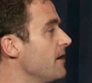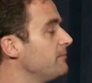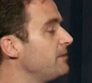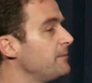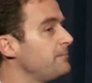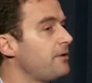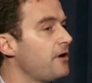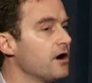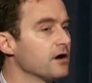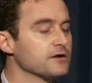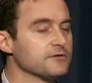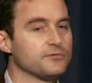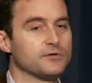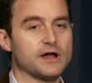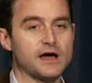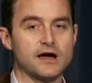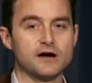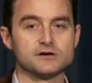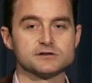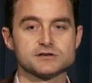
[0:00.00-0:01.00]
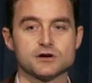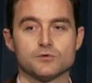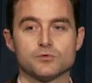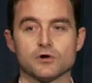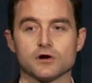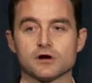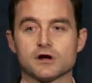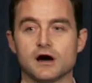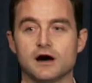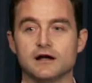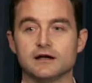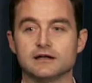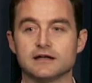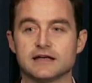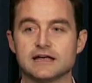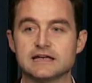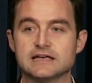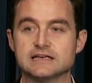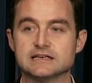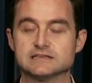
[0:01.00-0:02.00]
But part of what I also work on
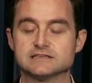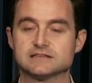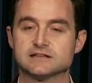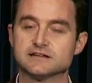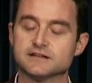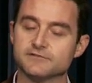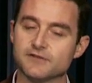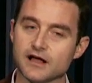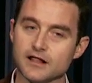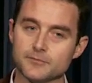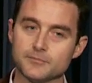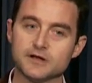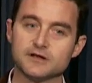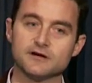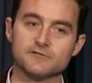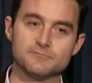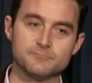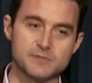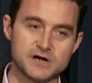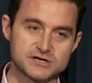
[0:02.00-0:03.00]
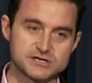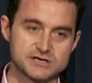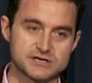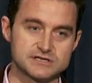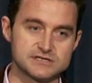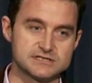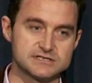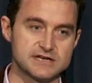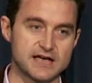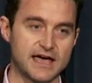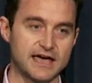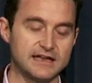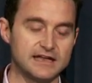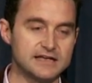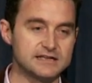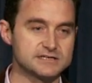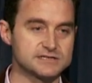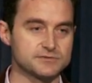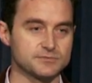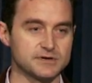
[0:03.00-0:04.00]
is the development of missions and
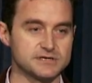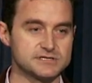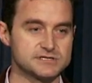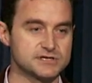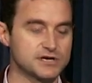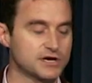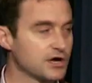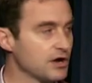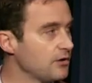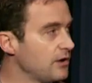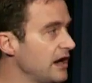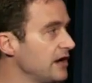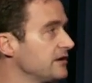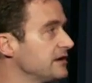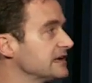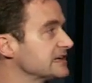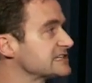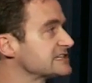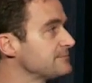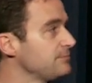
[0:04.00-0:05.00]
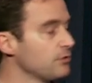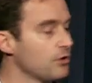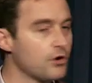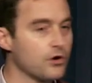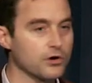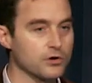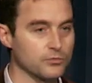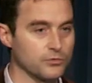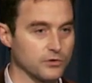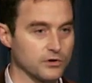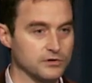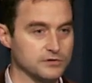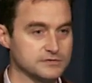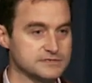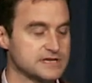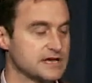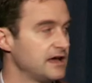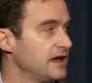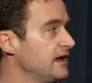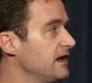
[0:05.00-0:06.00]
instruments to go out and explore
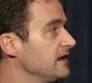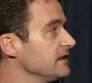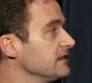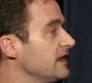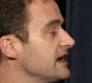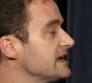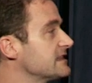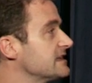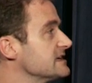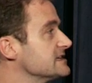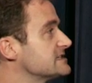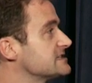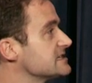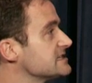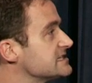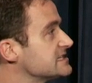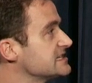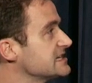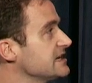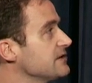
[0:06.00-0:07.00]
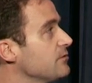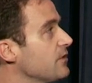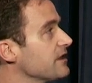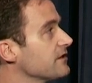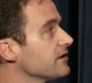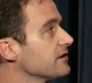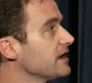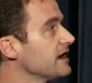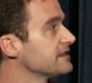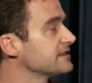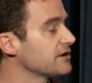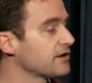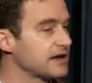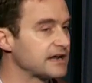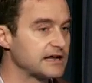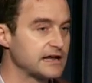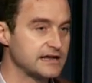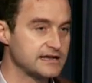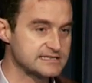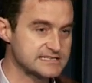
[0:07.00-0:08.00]
worlds like this to see whether or not there are
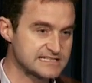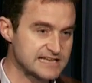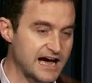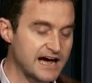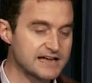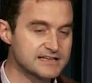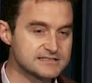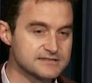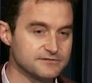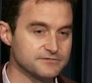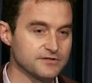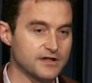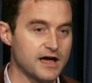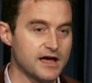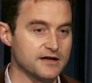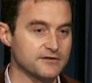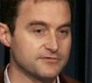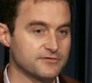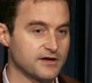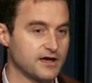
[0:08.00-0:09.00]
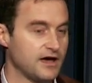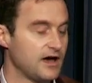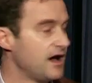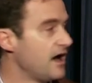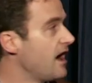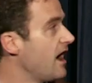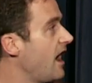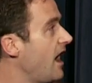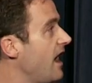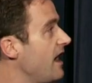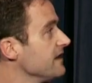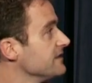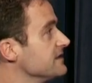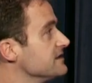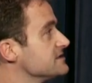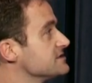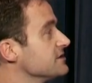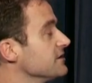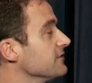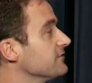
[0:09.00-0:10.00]
any signs of life on
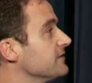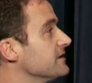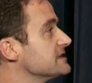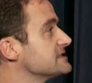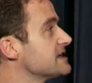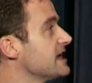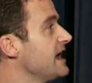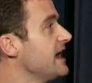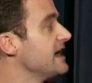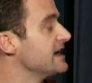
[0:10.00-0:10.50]
the surface.